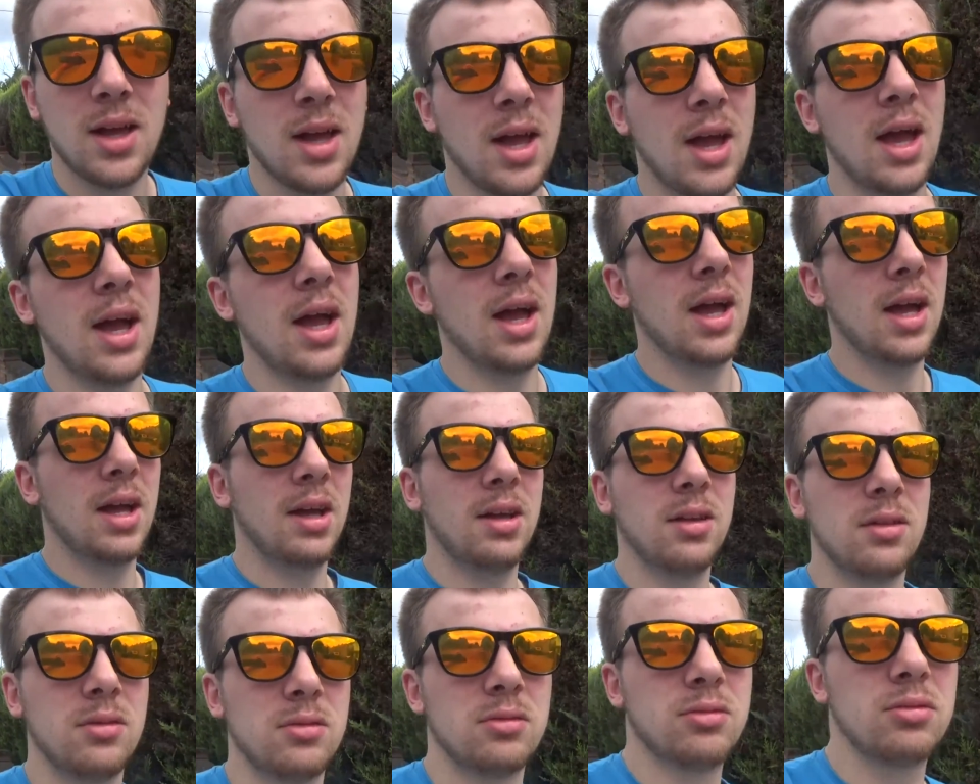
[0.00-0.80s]

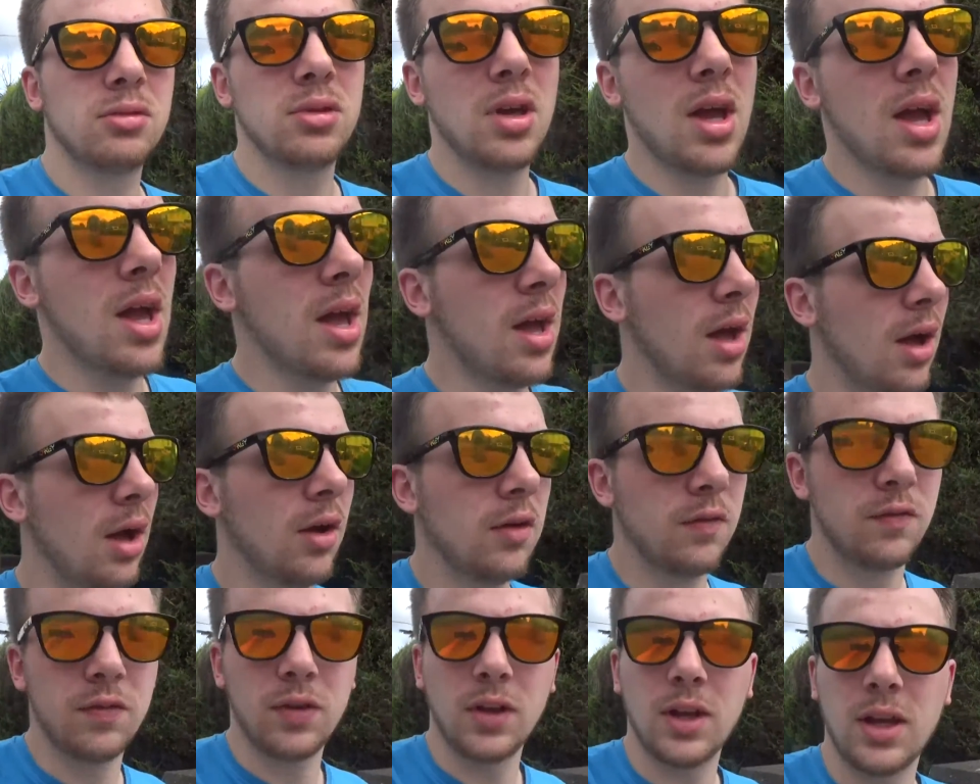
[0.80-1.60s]
And yeah,
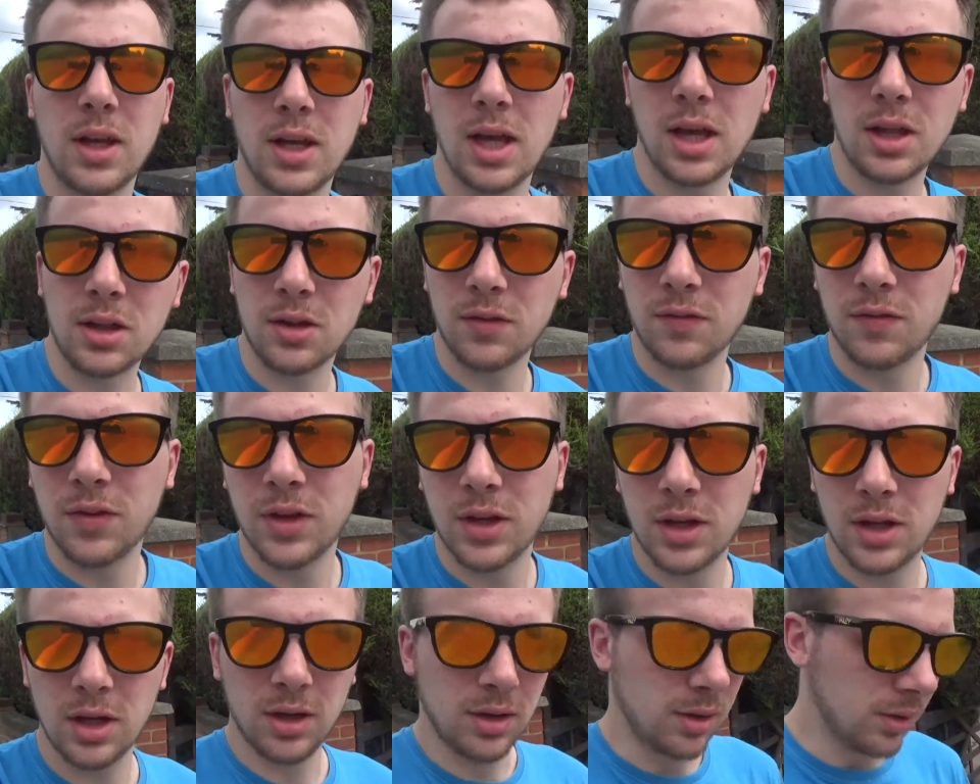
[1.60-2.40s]
hopefully get something
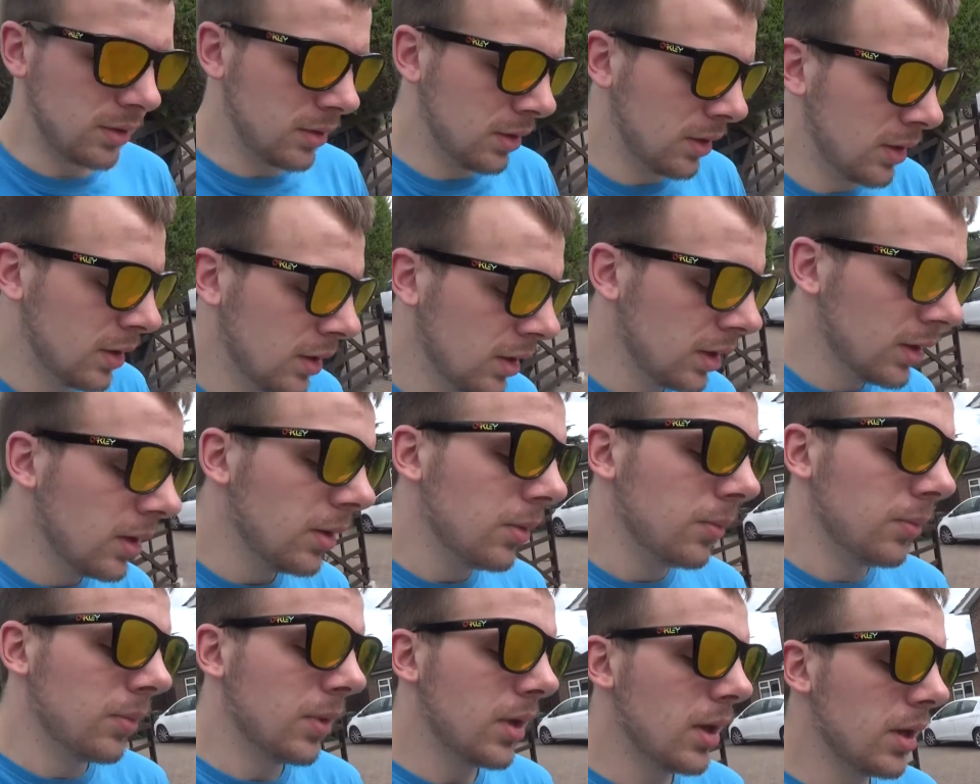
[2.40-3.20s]
good.
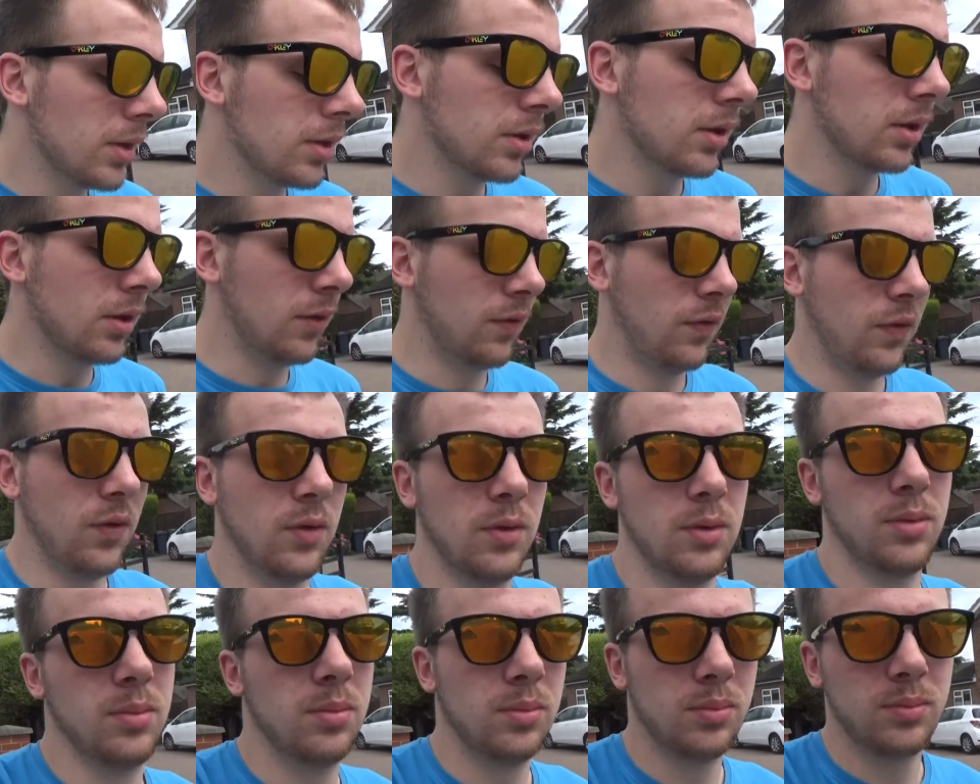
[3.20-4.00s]
We're gonna do this for
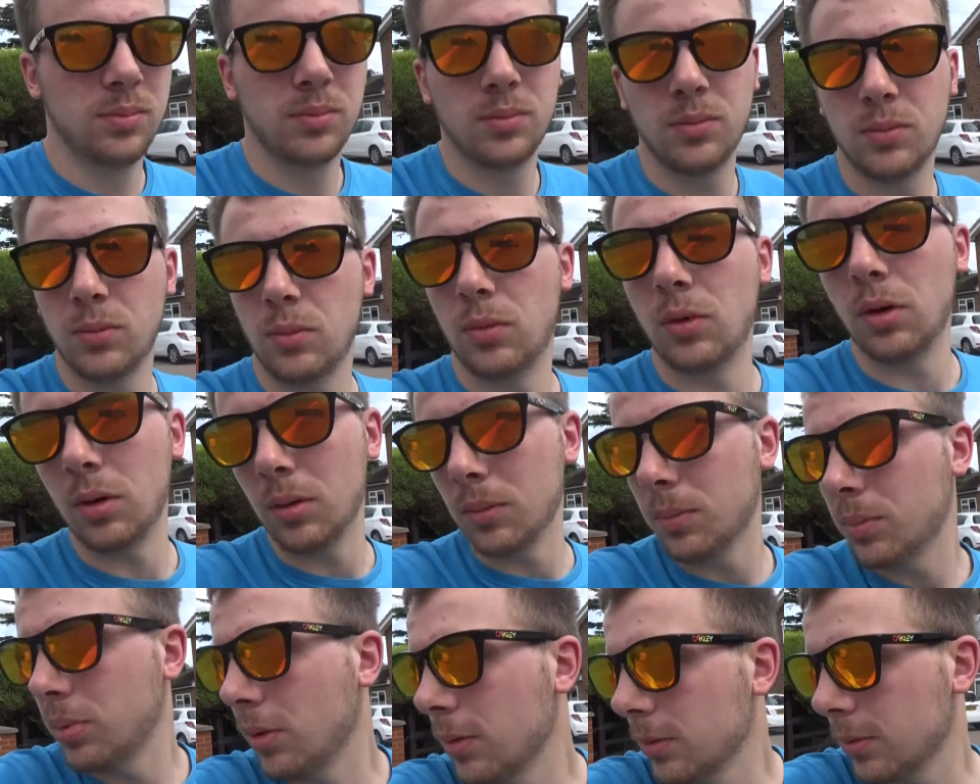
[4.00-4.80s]
what,
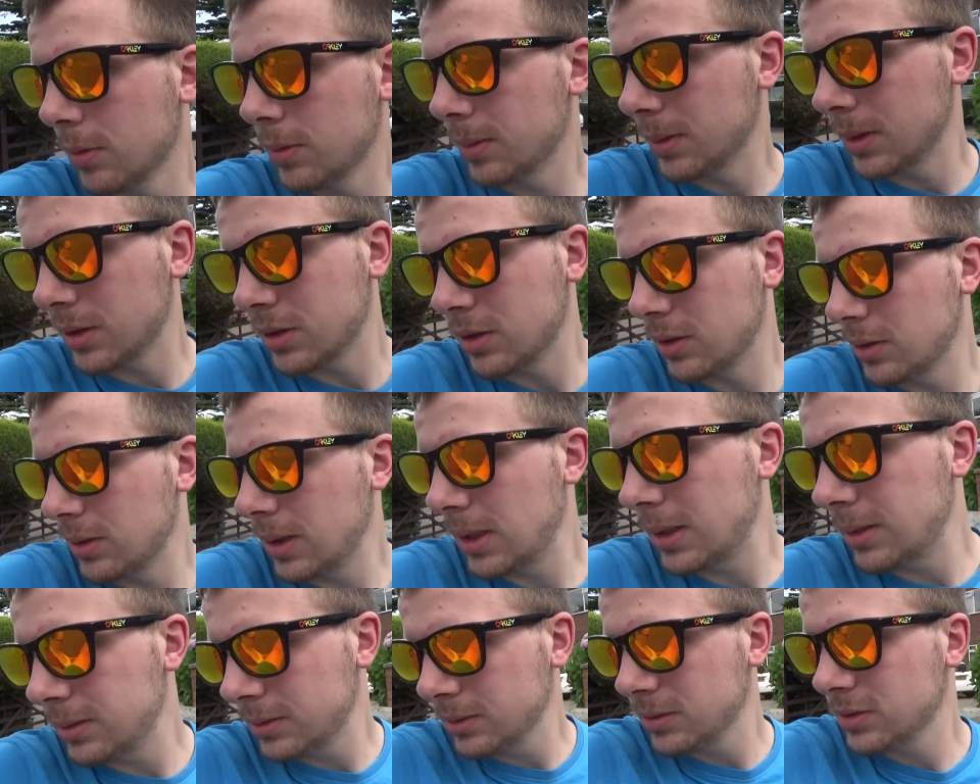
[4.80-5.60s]
probably about two
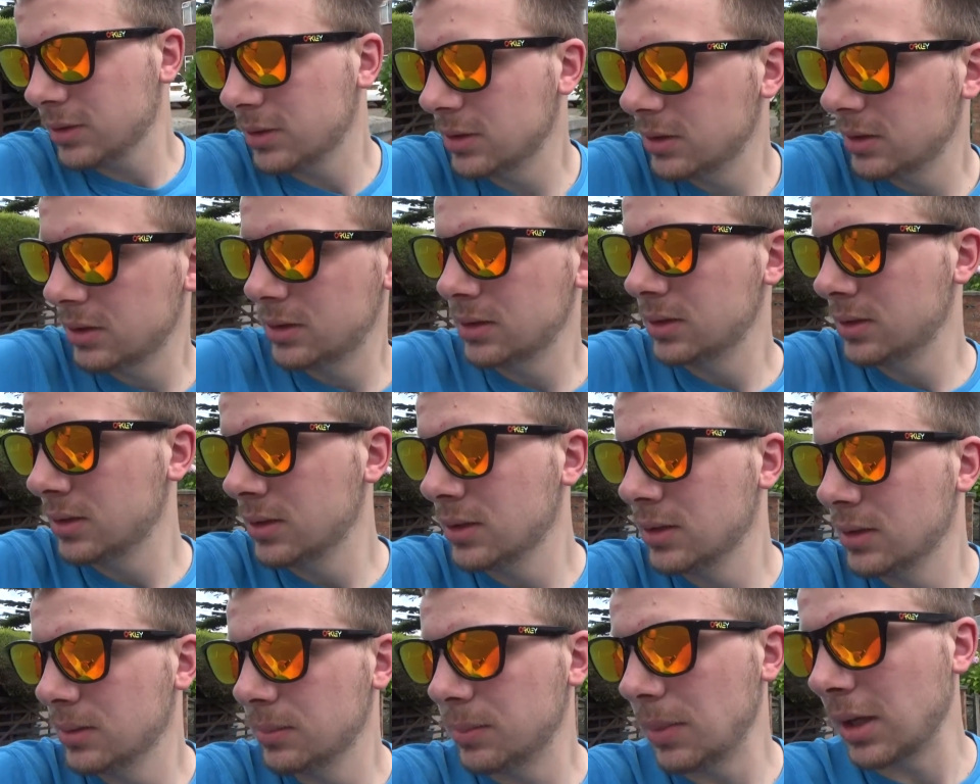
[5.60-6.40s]
hours
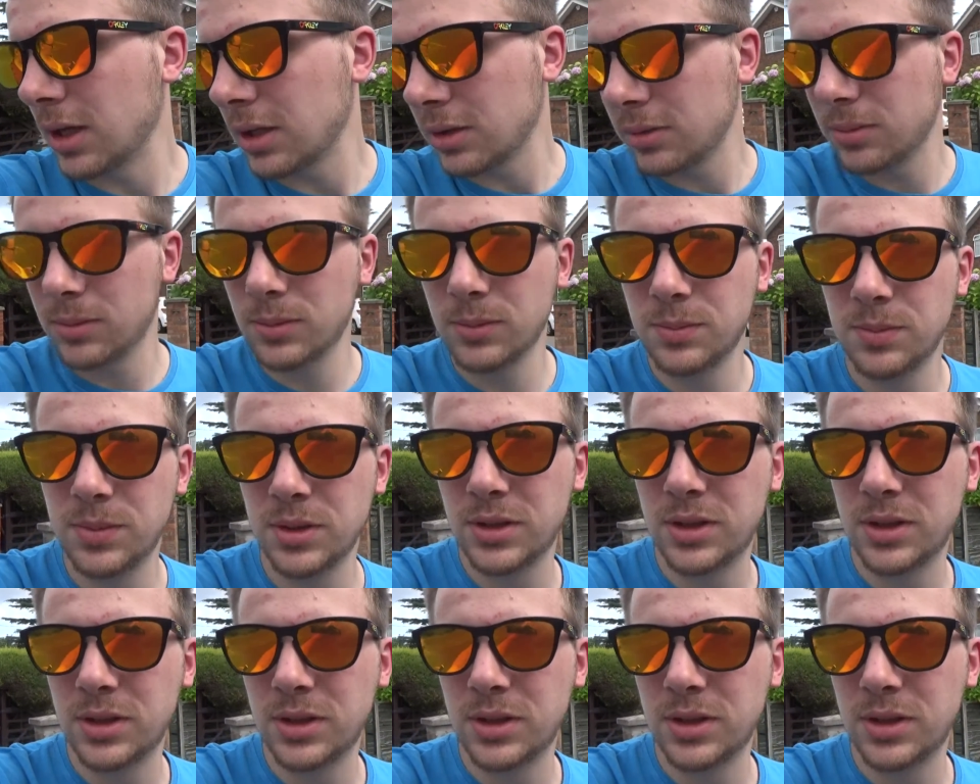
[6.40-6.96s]
maximum.